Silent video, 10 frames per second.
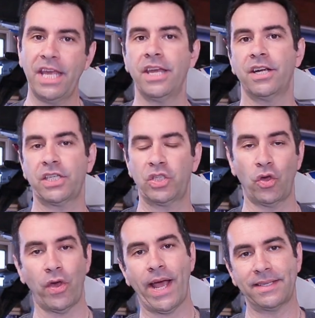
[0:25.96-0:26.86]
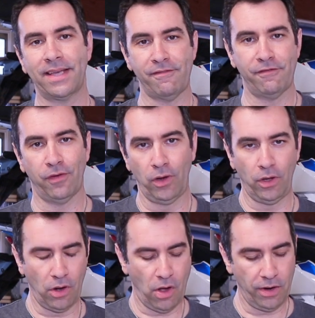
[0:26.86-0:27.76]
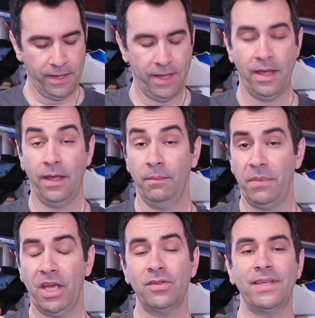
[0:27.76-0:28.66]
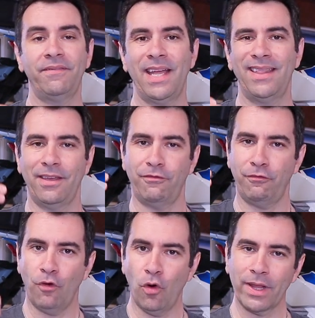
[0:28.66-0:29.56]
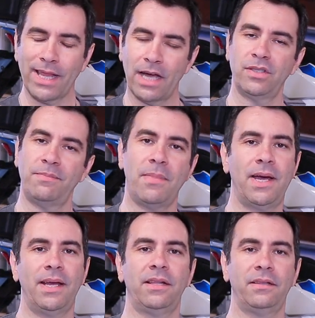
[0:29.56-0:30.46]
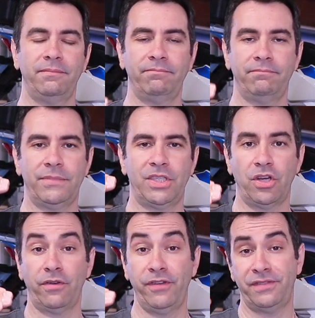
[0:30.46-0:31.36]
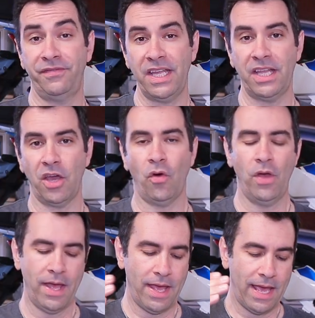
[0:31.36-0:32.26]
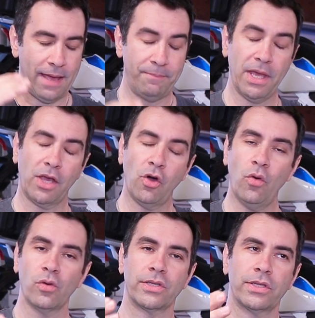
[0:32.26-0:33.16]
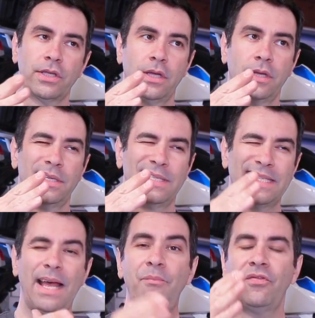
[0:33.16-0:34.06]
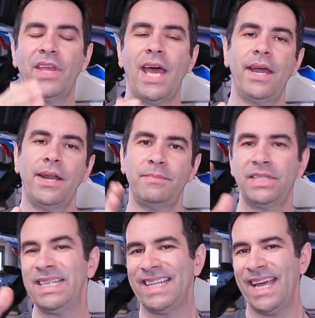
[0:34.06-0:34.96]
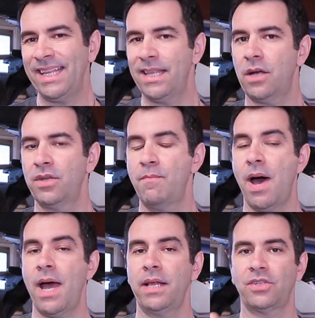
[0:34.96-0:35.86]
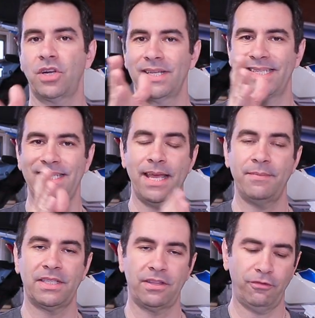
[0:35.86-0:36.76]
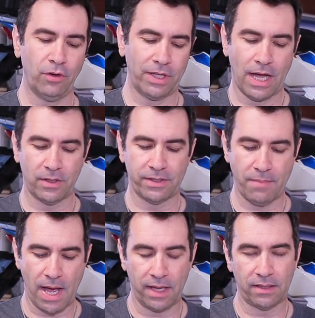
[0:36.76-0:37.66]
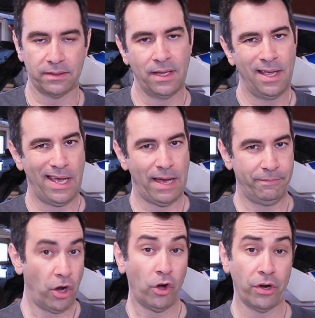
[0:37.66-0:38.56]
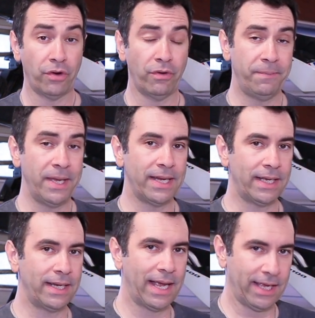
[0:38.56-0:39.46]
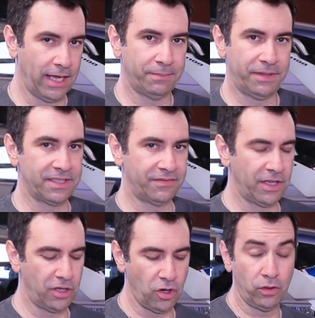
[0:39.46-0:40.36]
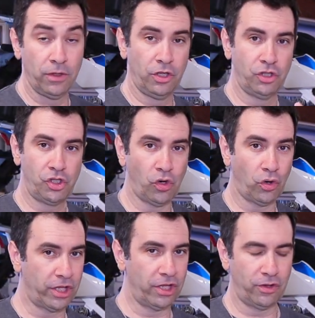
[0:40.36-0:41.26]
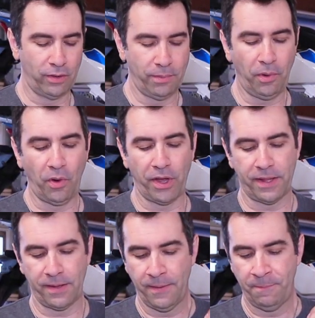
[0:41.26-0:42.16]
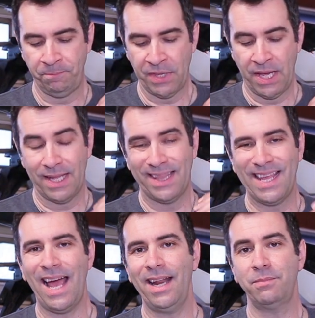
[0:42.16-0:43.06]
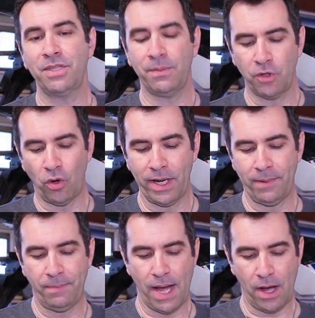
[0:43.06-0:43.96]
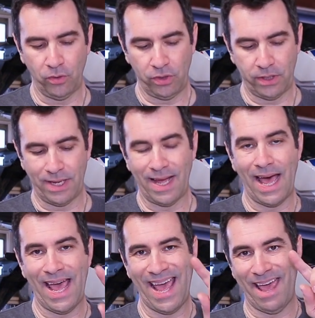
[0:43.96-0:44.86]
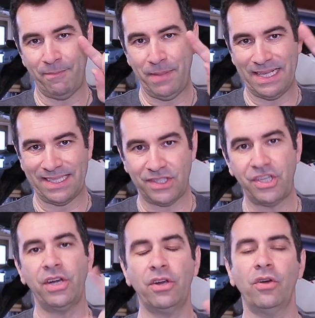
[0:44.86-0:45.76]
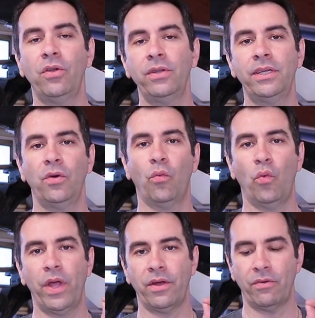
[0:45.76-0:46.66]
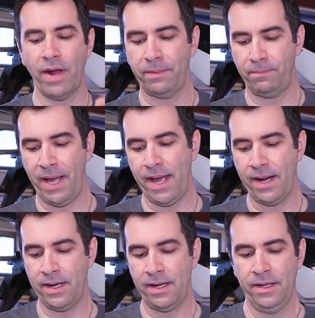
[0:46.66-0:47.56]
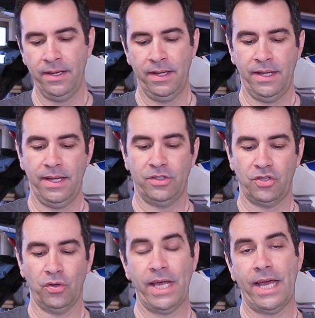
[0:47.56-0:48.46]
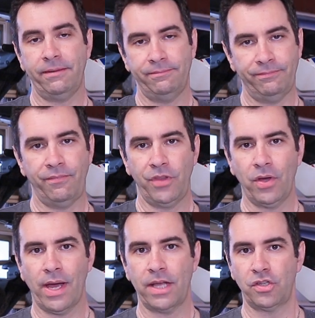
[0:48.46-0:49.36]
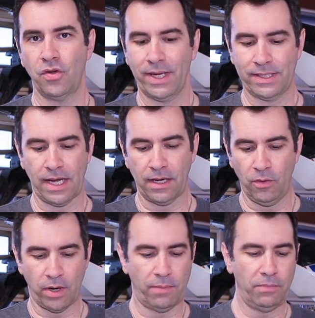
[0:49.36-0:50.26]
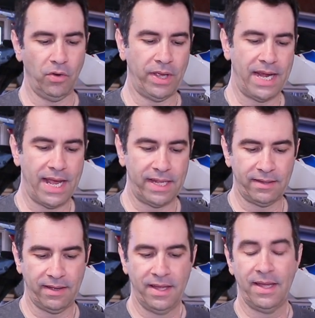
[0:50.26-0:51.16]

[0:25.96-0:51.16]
here so you guys can follow along. Because I've done the 4000 mile service video and because some of the items in the 8000 miles are the same as the 4000 miles, I'm not going to repeat it and keep this video shortened to the point. The items I'm talking about have been circled with a red pen so that you guys know exactly what I'm looking at.